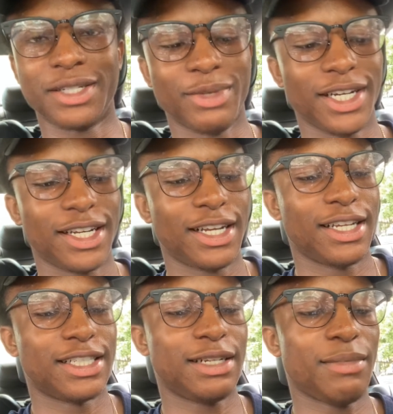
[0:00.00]
but
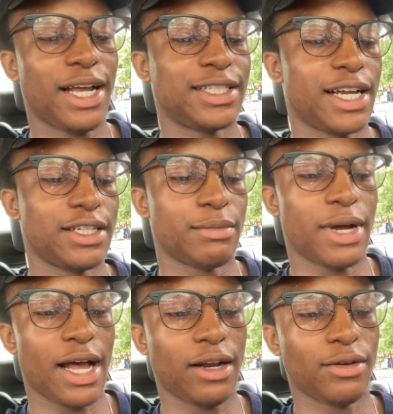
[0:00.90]
she might change her mind.
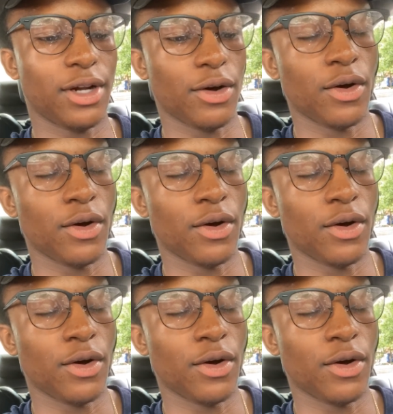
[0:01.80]
I don't know.